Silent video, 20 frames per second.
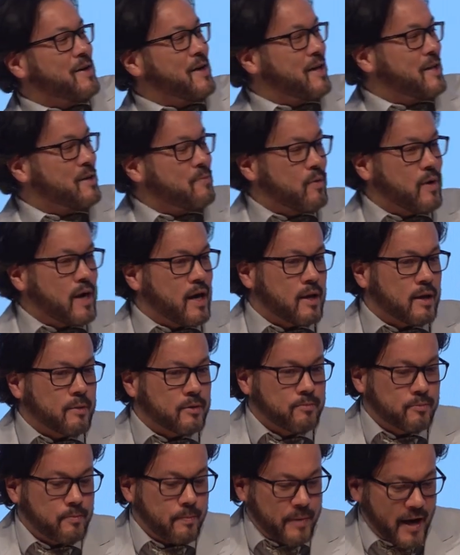In a
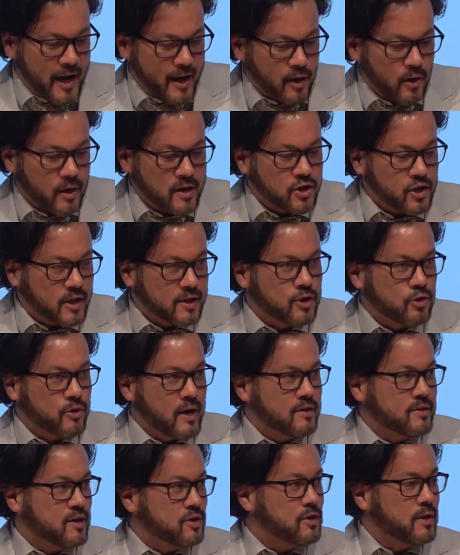panel on just
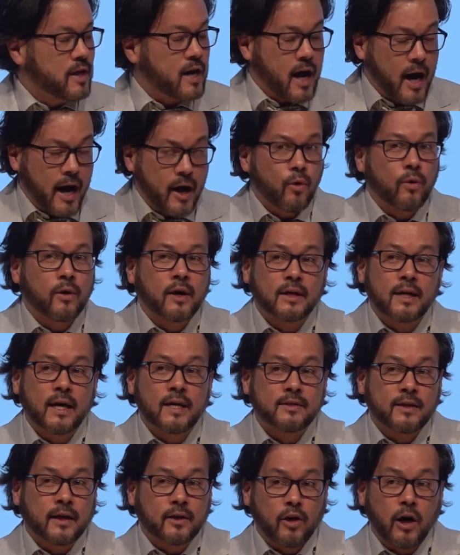transition that I
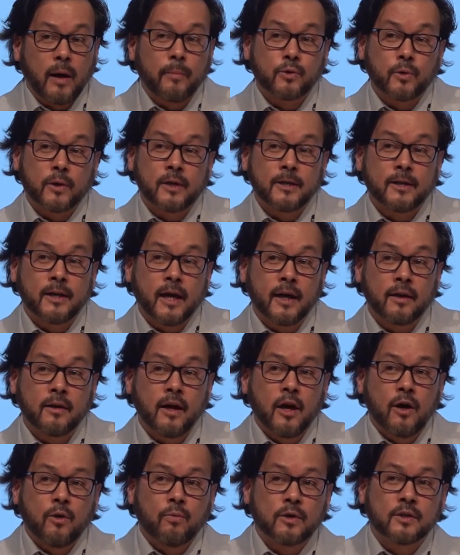organized at
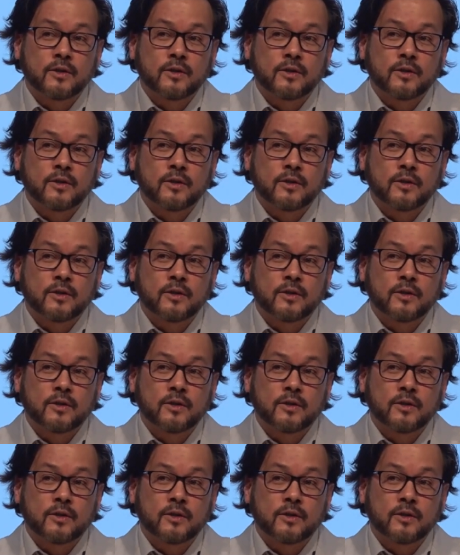COP28,